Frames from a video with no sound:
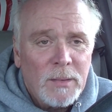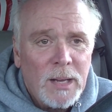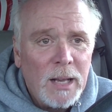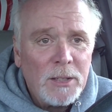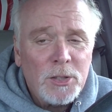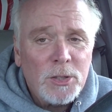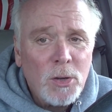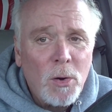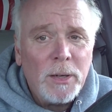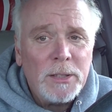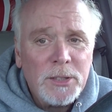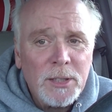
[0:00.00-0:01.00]
And the
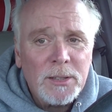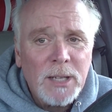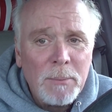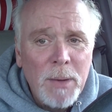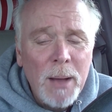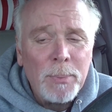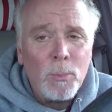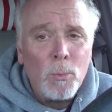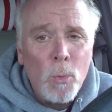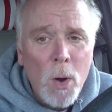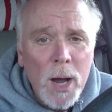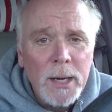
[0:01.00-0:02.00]
stories just come up
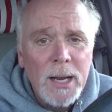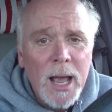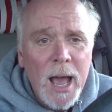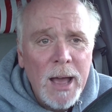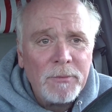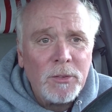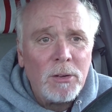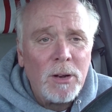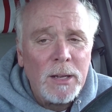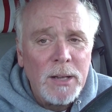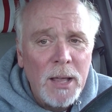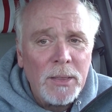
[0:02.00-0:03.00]
one after
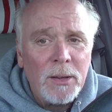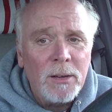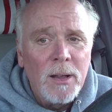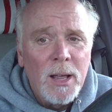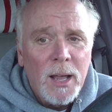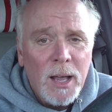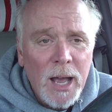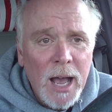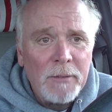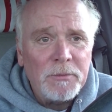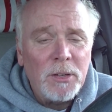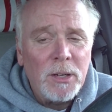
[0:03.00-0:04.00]
another
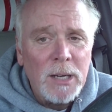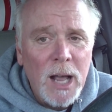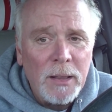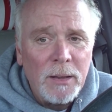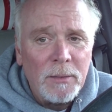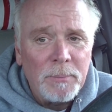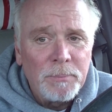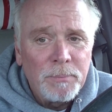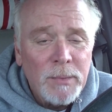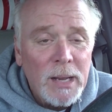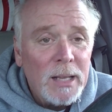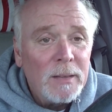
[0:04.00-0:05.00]
after another.
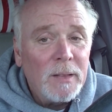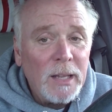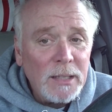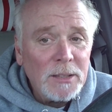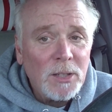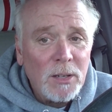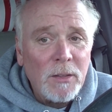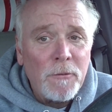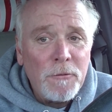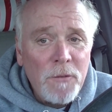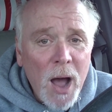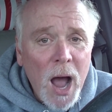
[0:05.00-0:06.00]
These are the
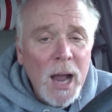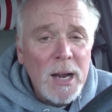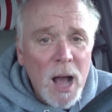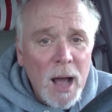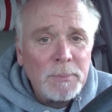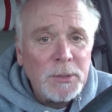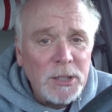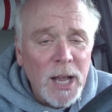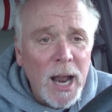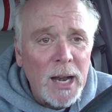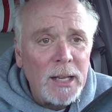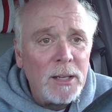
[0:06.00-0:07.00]
fine,
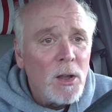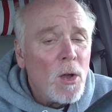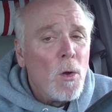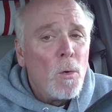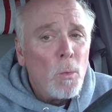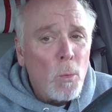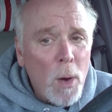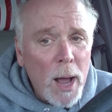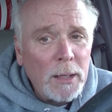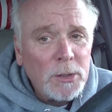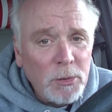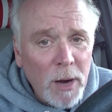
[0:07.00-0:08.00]
upstanding,
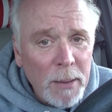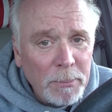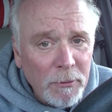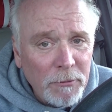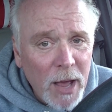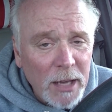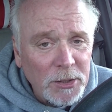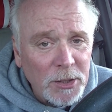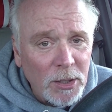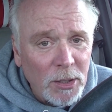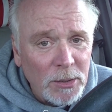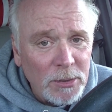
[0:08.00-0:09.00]
well-trained
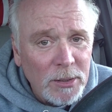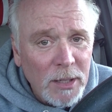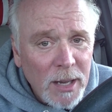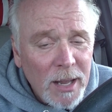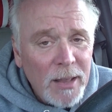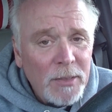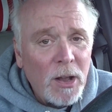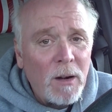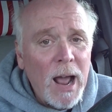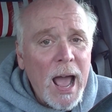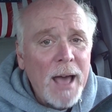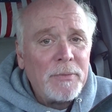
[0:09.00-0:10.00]
professionals that
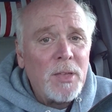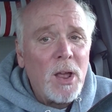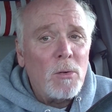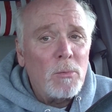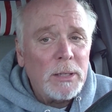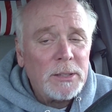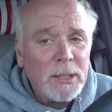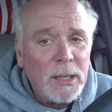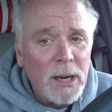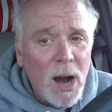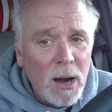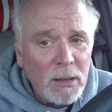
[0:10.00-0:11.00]
are out there
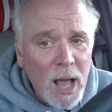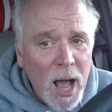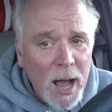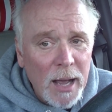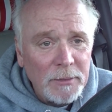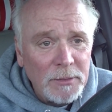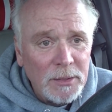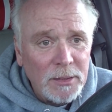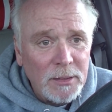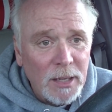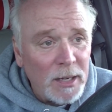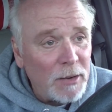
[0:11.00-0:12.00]
risking our
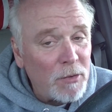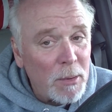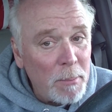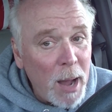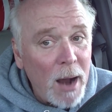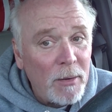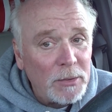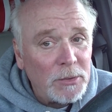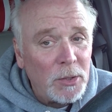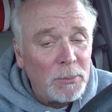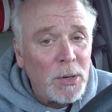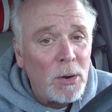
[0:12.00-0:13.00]
lives. And if you're married
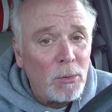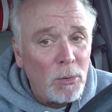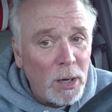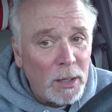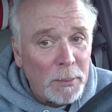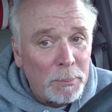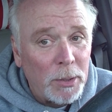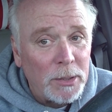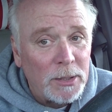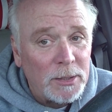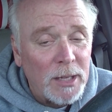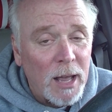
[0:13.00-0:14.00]
to them, you're really putting
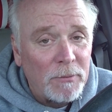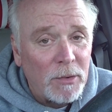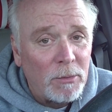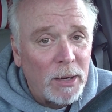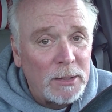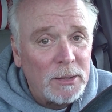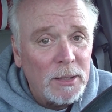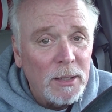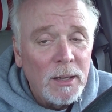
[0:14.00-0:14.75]
yourself at risk